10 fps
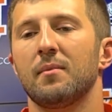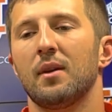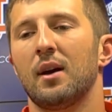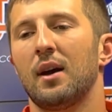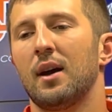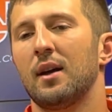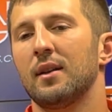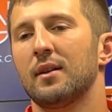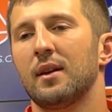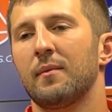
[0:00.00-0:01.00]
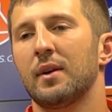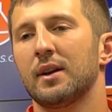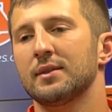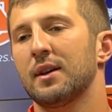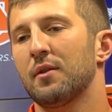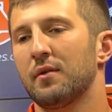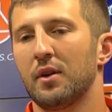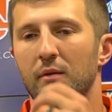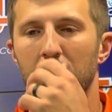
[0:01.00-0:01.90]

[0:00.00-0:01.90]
Uh, I mean I can say it over and over,